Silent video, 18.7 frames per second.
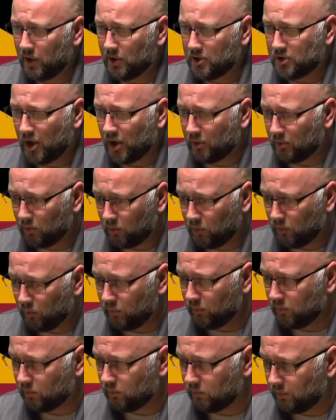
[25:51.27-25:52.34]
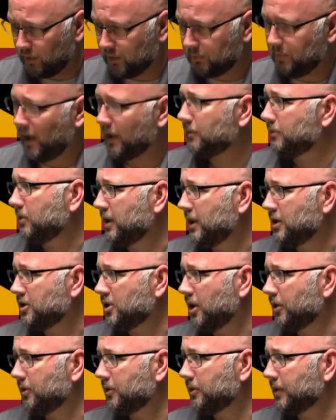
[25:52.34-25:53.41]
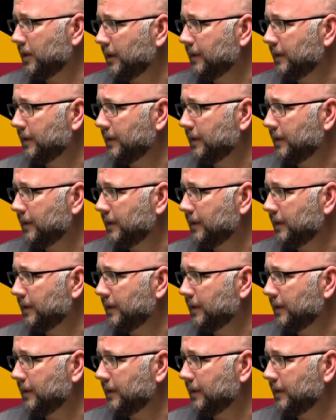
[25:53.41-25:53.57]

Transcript: a general respect for each other,